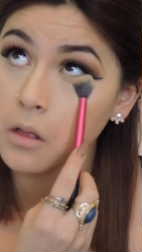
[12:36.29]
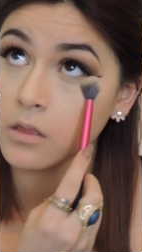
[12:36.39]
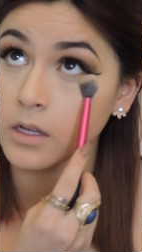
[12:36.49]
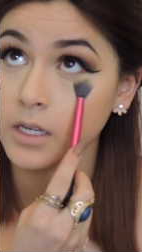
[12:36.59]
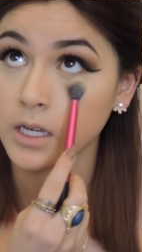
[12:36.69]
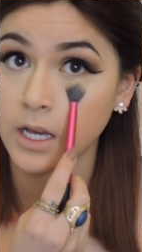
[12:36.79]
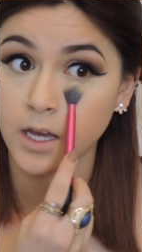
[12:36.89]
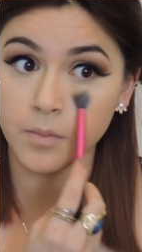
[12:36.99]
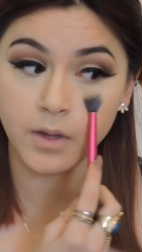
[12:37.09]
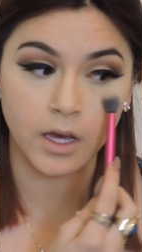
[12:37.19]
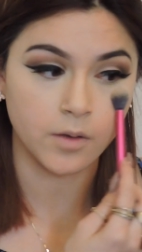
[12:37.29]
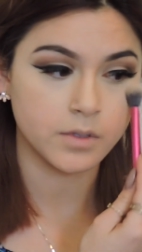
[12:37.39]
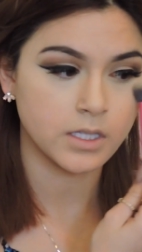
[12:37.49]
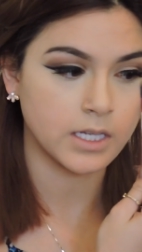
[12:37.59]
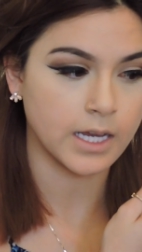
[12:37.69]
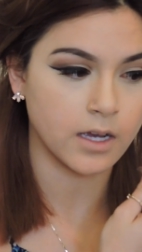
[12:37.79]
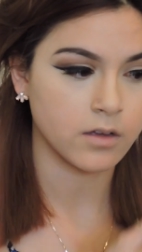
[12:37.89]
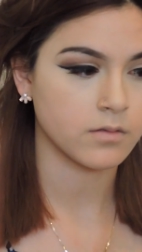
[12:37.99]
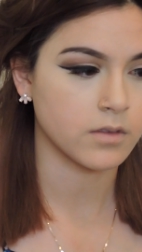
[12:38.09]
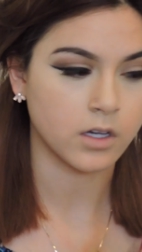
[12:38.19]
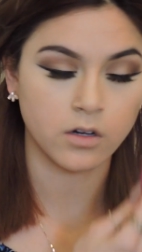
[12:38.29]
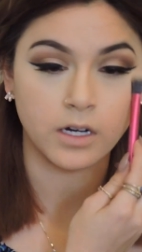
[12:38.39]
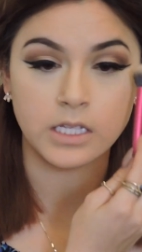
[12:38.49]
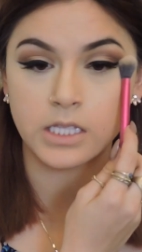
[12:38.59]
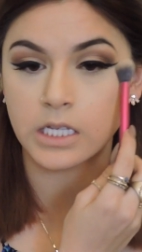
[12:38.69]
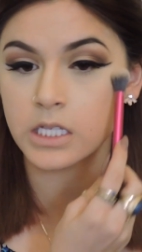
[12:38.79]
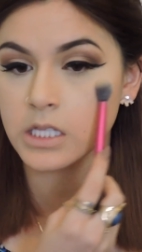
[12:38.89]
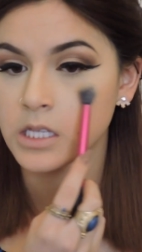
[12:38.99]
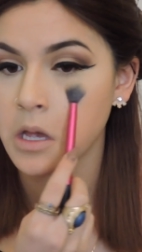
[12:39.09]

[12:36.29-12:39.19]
Looking up helps take out the creases.